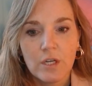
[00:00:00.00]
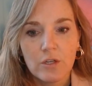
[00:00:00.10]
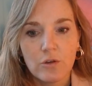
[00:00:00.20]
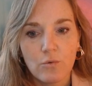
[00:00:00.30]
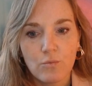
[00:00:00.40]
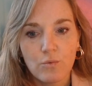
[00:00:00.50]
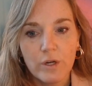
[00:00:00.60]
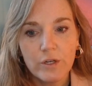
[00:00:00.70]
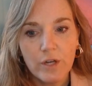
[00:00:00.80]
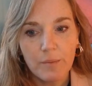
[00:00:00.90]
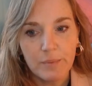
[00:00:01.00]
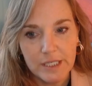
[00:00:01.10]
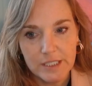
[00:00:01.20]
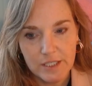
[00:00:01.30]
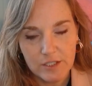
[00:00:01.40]
what do
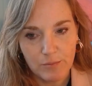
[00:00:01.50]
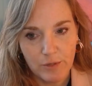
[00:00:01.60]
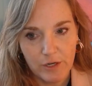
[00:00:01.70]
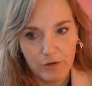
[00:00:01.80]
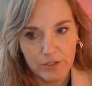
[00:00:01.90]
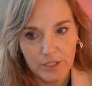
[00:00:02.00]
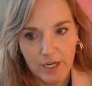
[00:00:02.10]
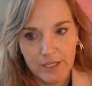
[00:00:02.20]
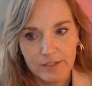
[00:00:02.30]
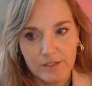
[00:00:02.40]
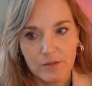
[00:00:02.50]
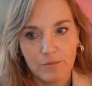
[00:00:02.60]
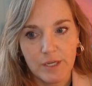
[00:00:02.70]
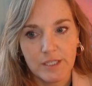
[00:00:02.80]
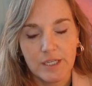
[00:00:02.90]
companies need to prioritize to
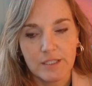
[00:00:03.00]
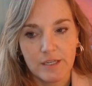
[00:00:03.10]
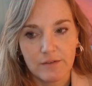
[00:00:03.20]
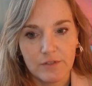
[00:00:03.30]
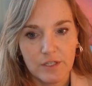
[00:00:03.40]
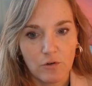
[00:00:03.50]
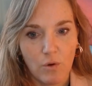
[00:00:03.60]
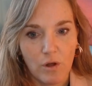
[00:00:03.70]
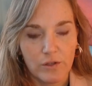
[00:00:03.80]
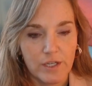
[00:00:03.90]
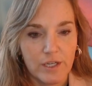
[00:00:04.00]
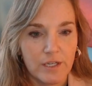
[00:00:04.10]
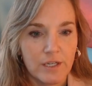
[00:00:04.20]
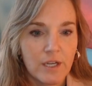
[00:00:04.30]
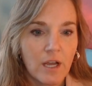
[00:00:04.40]
maintain safety and
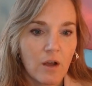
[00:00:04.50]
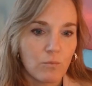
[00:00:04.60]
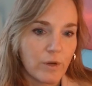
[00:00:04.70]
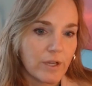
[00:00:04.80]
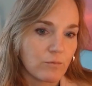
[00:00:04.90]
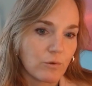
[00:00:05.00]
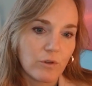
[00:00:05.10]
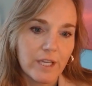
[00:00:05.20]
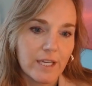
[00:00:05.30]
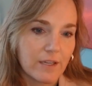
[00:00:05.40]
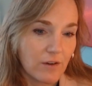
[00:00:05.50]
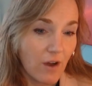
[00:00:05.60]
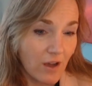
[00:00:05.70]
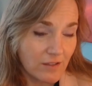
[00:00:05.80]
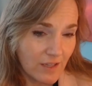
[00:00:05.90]
quality when we're looking at an
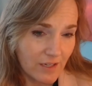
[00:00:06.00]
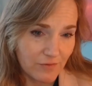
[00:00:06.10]
online